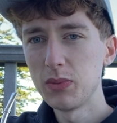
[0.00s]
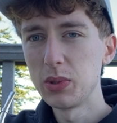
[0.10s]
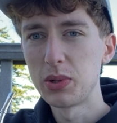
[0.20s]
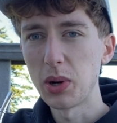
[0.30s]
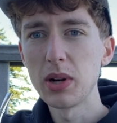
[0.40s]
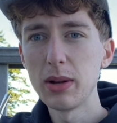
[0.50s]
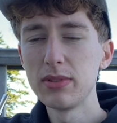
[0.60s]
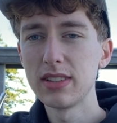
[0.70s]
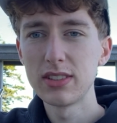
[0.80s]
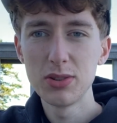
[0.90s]
dirt. It
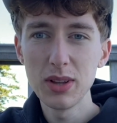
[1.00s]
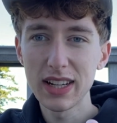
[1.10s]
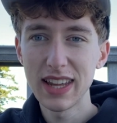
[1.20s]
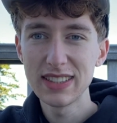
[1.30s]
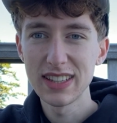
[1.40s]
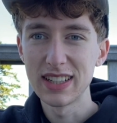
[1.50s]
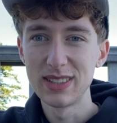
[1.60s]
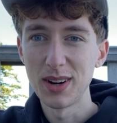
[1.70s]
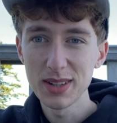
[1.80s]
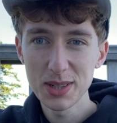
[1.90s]
was too like tasted like
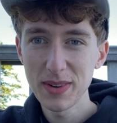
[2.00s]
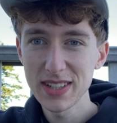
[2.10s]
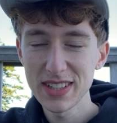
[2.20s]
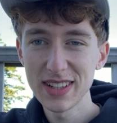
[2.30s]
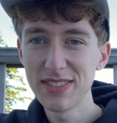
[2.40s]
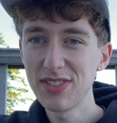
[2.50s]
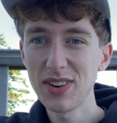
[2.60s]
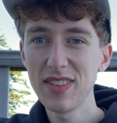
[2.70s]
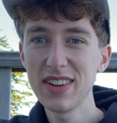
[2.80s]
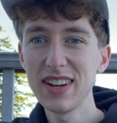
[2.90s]
dirt too much, if you know
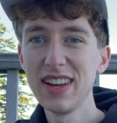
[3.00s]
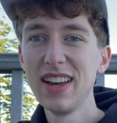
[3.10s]
what I mean.